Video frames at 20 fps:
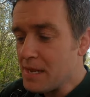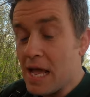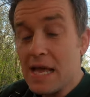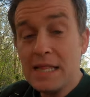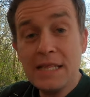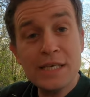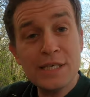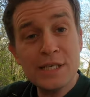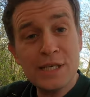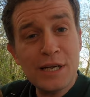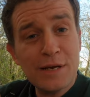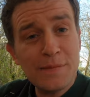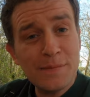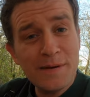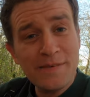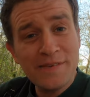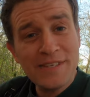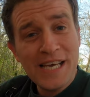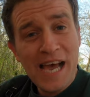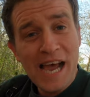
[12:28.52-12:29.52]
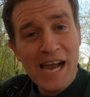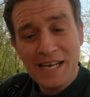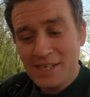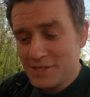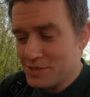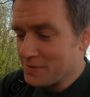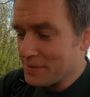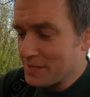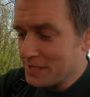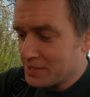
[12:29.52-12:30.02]
And there's a little bit of a tang
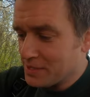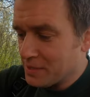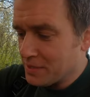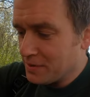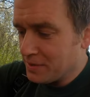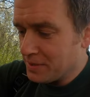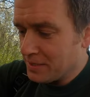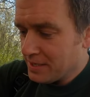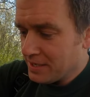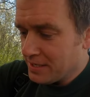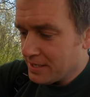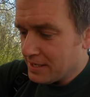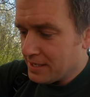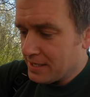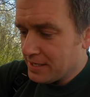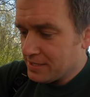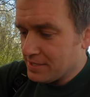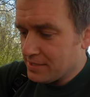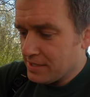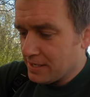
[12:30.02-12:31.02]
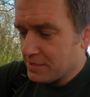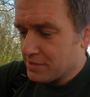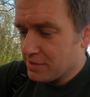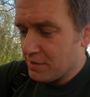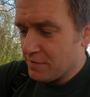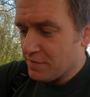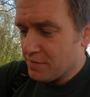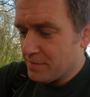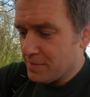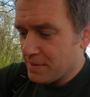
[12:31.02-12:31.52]
to it too. Let's
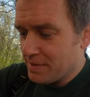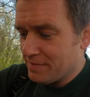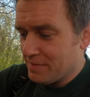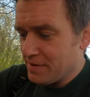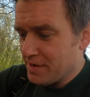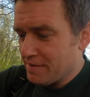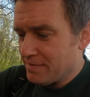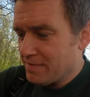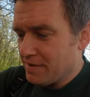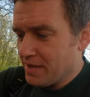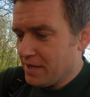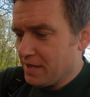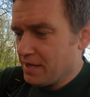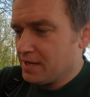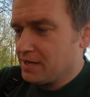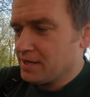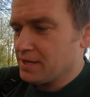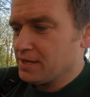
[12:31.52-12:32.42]
go for a bit of leaf here.